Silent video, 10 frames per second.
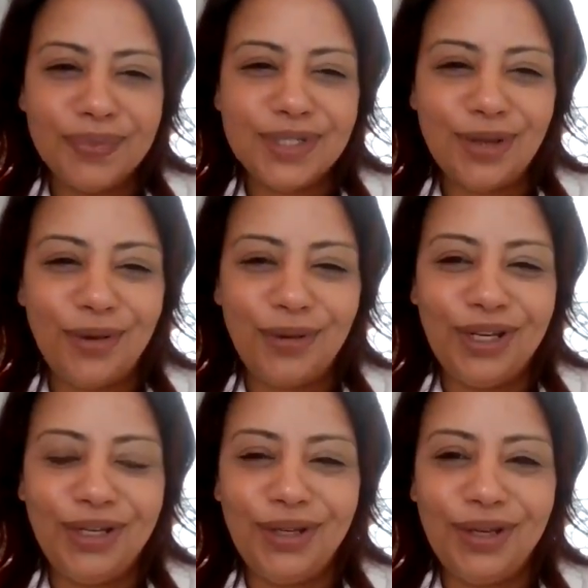So
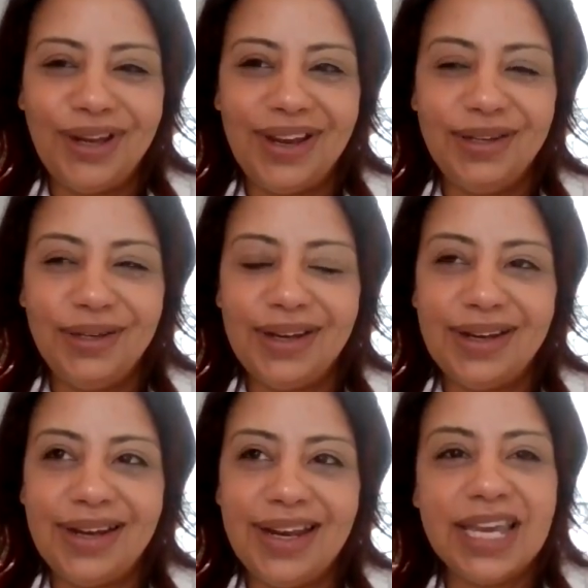
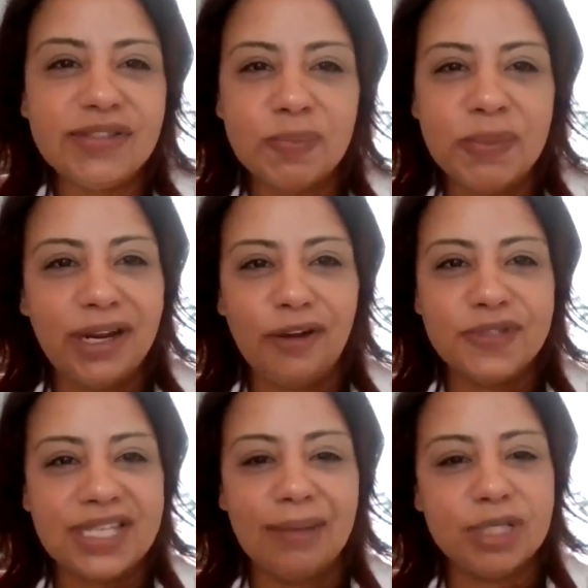it gives me
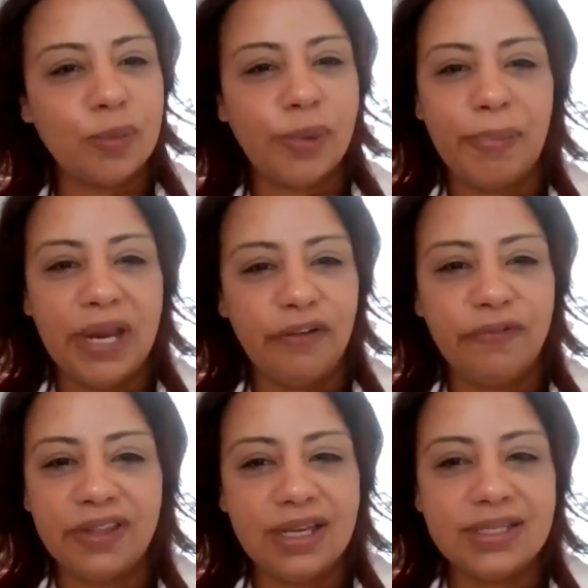enough time to prepare
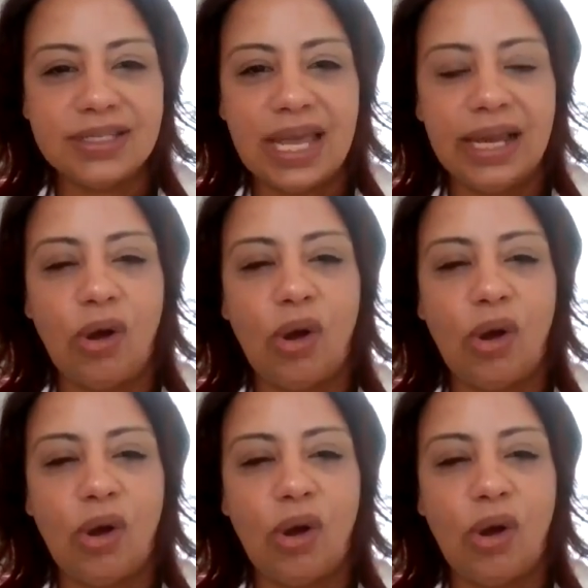for this, and